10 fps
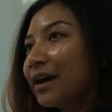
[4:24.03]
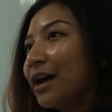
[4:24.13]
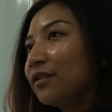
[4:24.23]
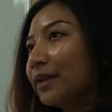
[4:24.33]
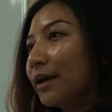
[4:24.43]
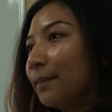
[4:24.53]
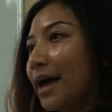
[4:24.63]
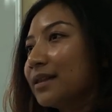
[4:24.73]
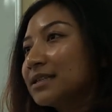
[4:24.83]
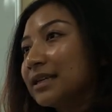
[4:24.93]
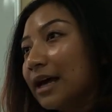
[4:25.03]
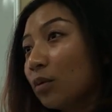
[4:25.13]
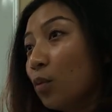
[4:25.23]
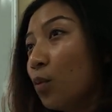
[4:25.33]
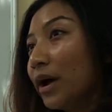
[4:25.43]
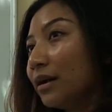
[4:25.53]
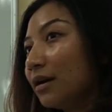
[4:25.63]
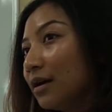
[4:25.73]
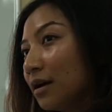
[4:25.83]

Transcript: kind of like math, to get one